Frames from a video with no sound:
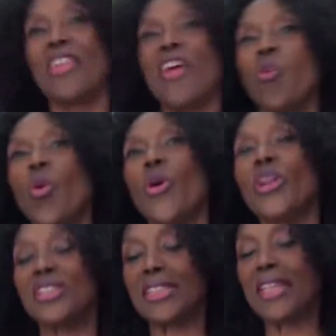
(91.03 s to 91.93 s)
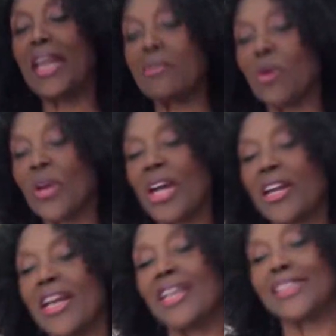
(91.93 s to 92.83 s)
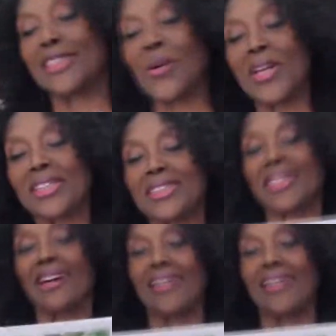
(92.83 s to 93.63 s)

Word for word: my God! Word, it's a name. Oh snap! So it's